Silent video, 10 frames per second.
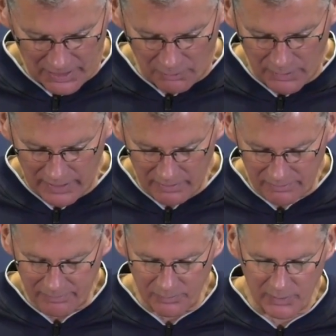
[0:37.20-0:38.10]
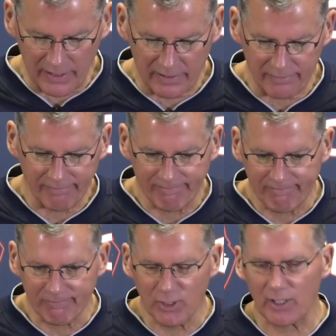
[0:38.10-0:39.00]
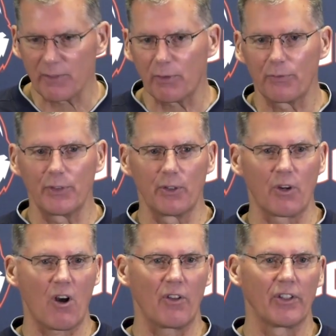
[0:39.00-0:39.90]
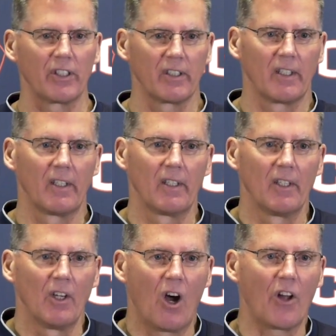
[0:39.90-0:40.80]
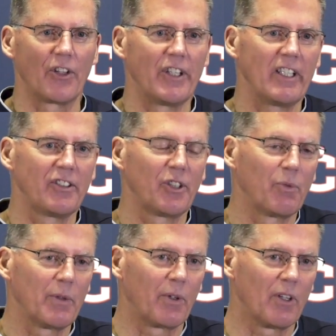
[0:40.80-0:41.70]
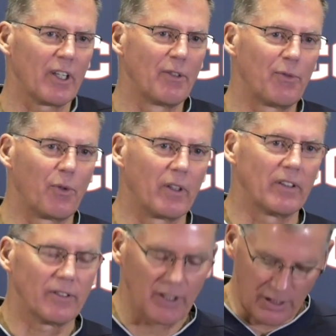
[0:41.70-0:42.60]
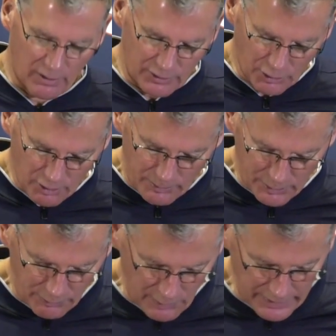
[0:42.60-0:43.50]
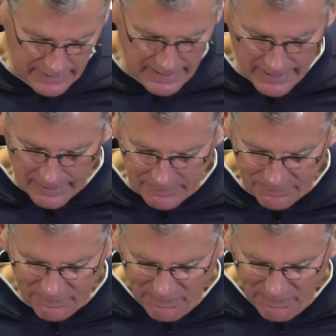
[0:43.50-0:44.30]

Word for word: really fulfilled all the needs that we were looking for, in terms of when I